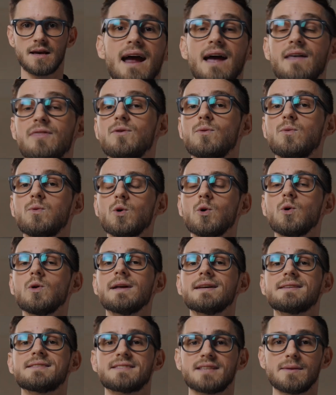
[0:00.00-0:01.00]
And the rule
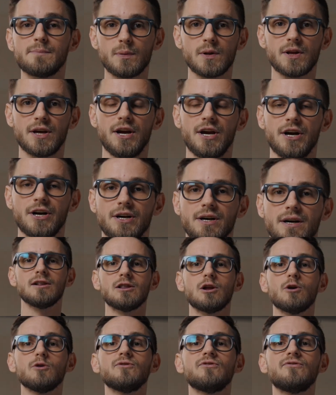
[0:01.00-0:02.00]
is simple here.
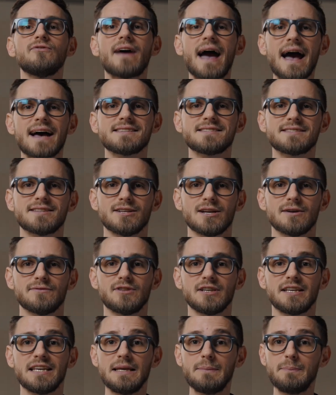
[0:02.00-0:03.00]
Load fast enough
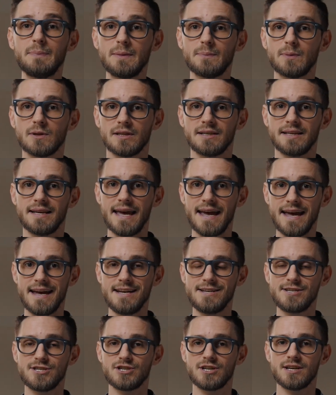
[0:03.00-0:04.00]
to keep people
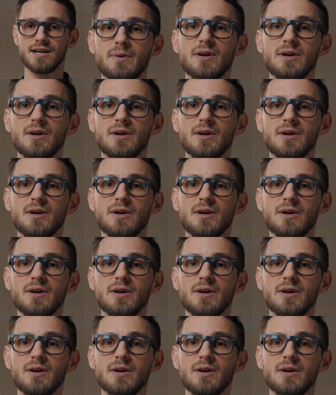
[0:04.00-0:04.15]
engaged,